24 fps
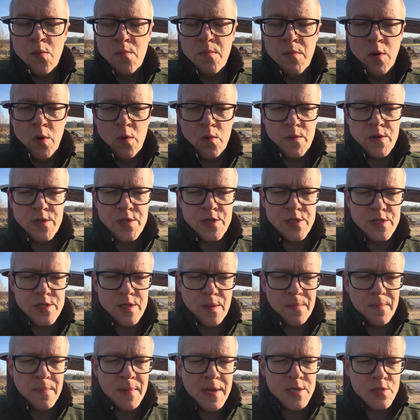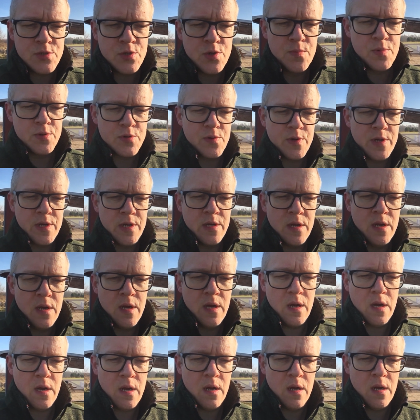mode which is a mixture between
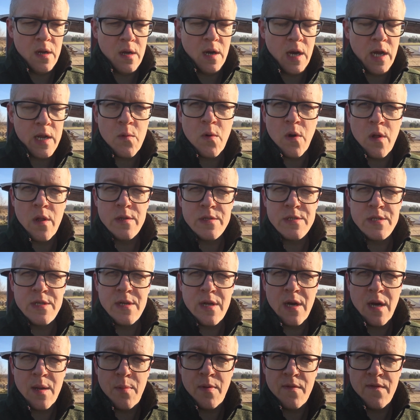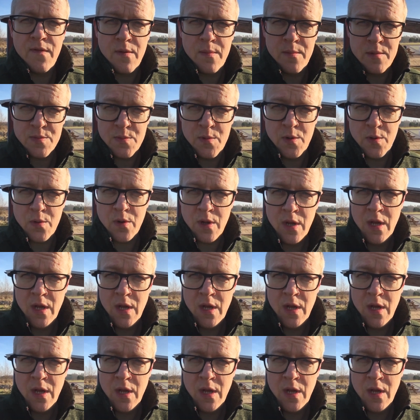uh, high quality and high performance mode.